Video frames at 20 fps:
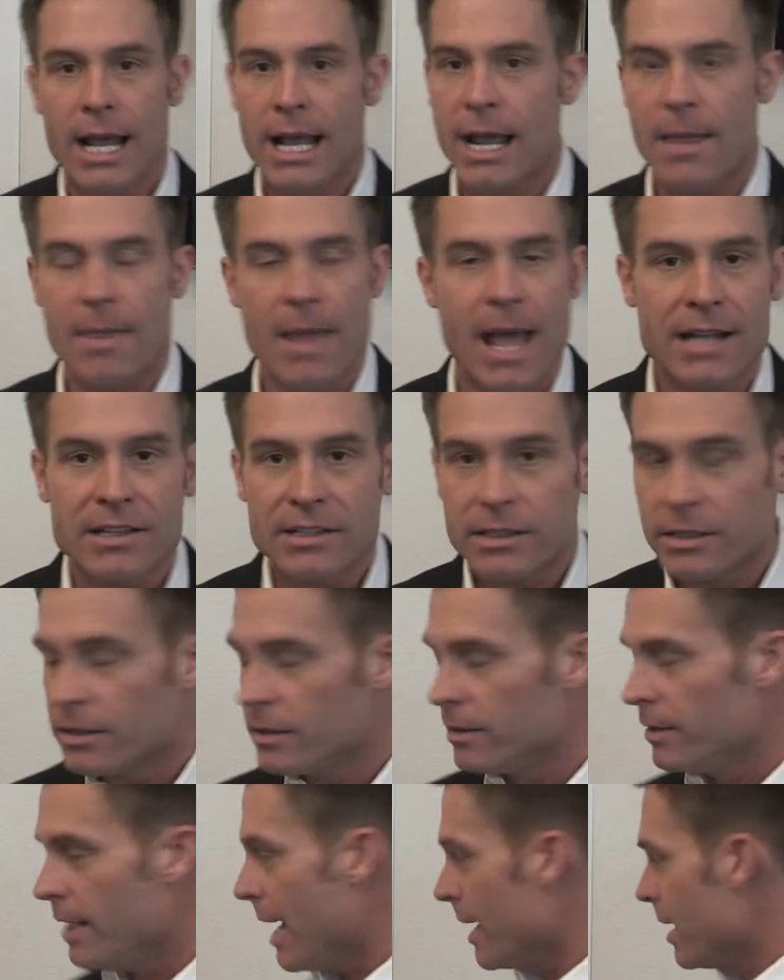And
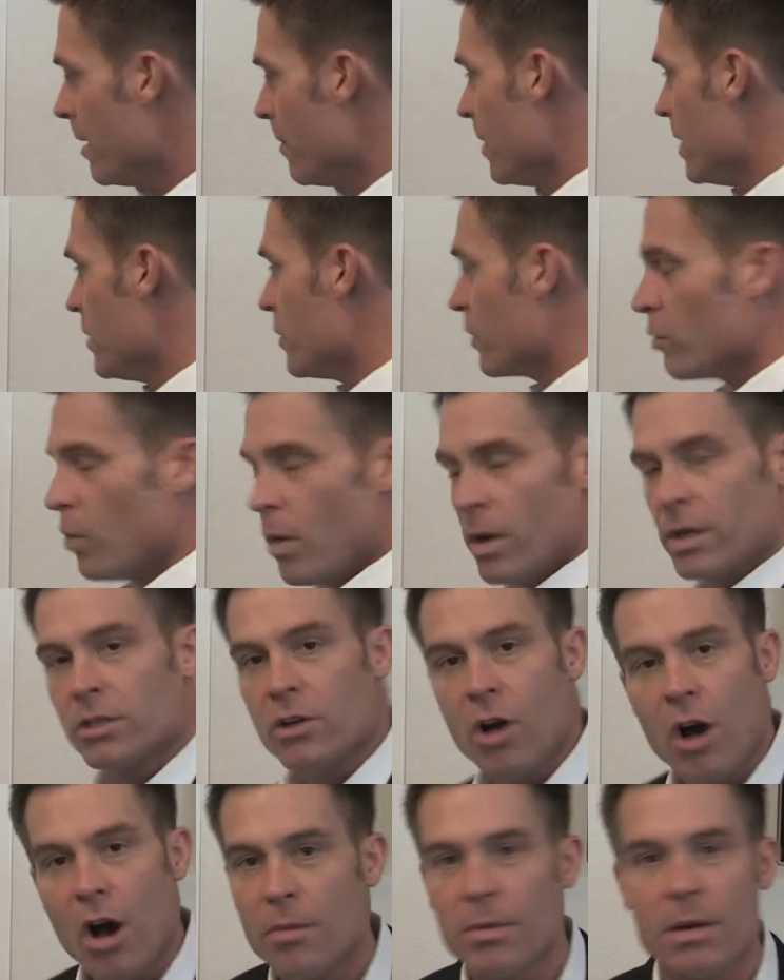that that could be just one
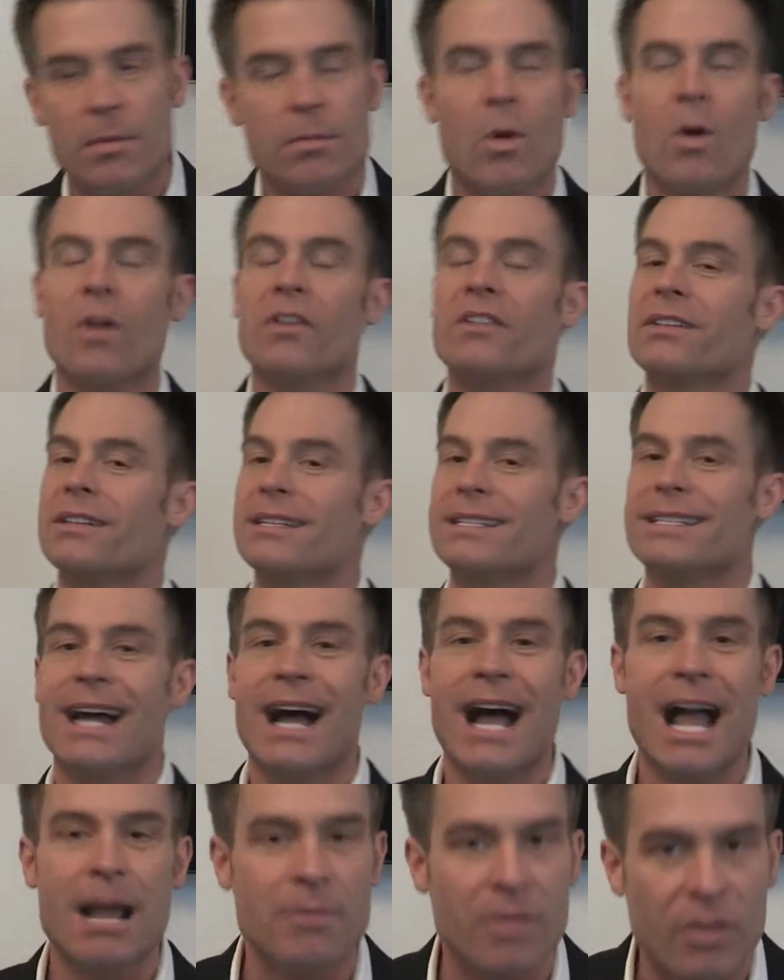call, but most of the
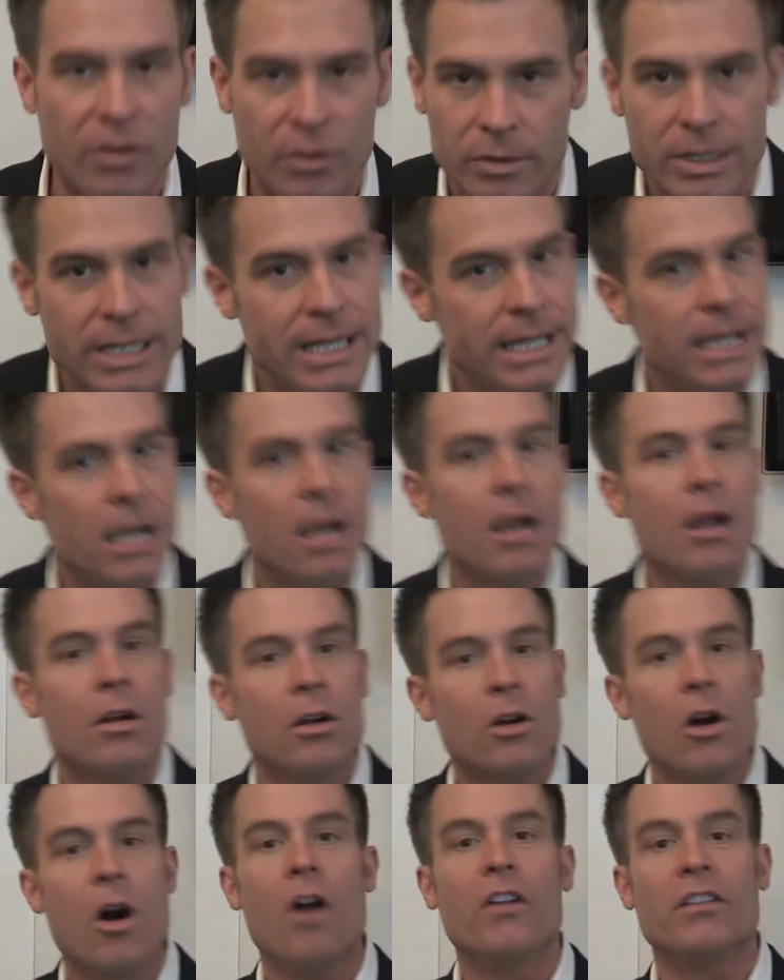time three
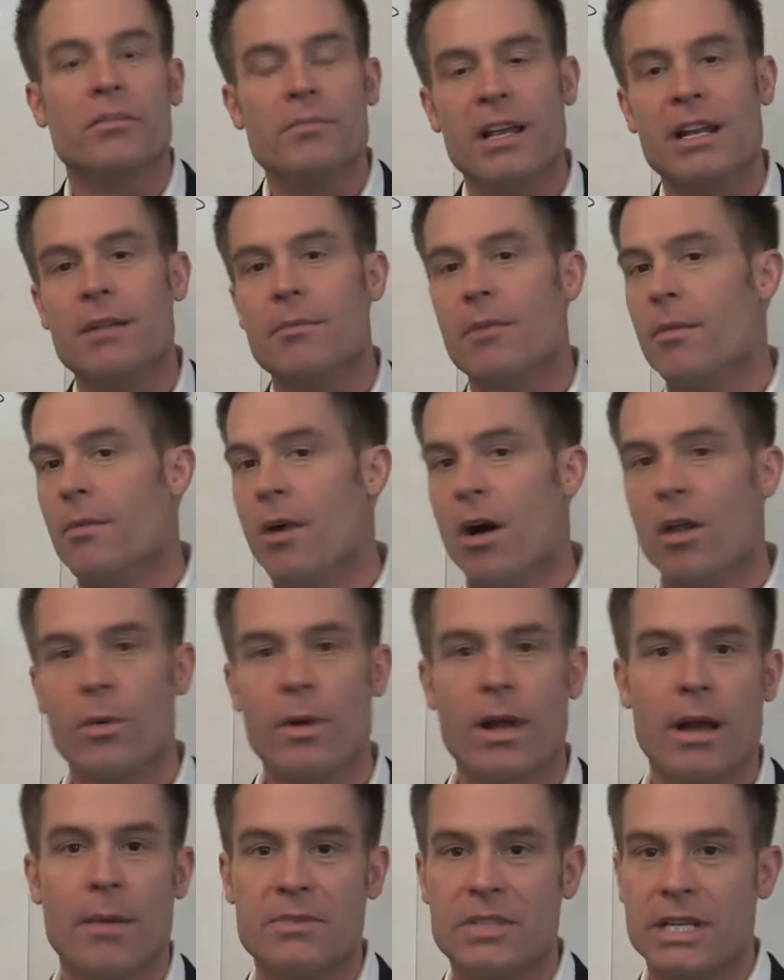calls minimum, all the
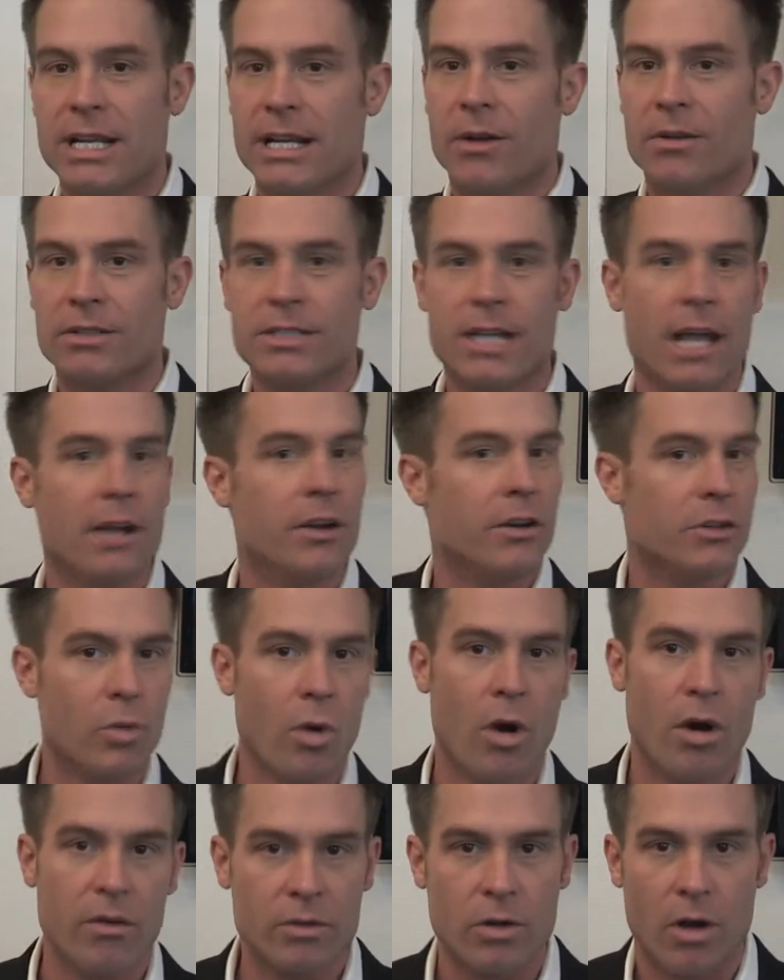way up to you know 10 or
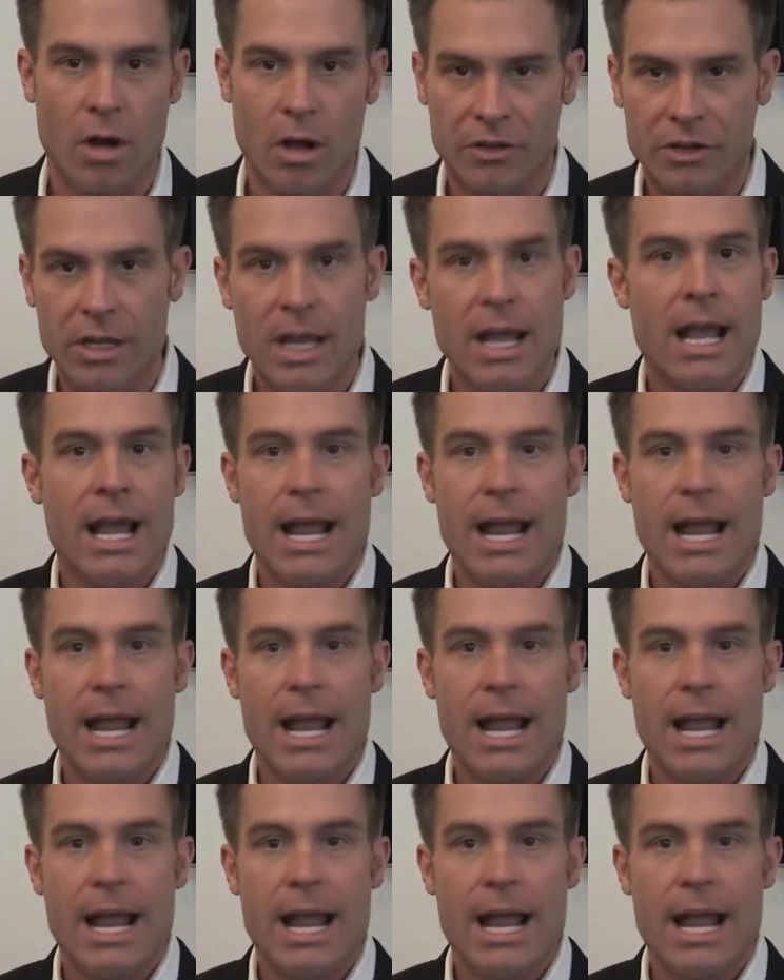12 calls.